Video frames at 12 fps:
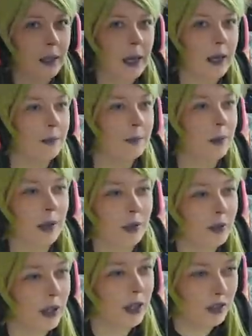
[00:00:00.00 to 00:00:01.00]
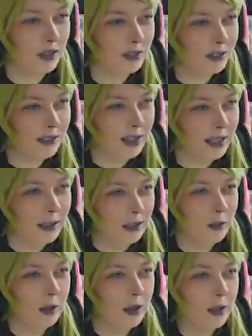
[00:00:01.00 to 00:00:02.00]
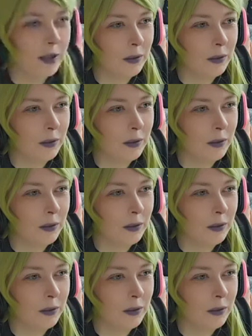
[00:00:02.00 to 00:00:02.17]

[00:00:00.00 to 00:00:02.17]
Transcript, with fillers: I have bad reactions anyway.